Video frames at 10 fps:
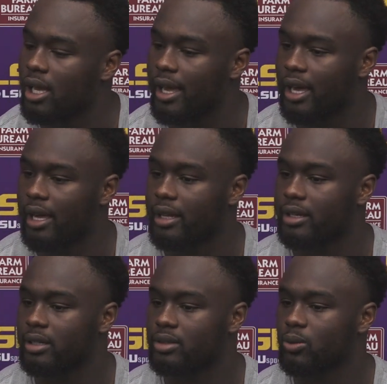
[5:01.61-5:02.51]

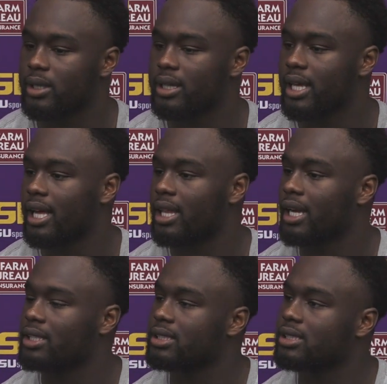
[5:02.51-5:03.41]
And with that,
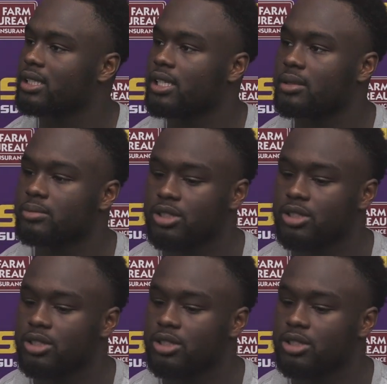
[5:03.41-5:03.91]
like, the scheme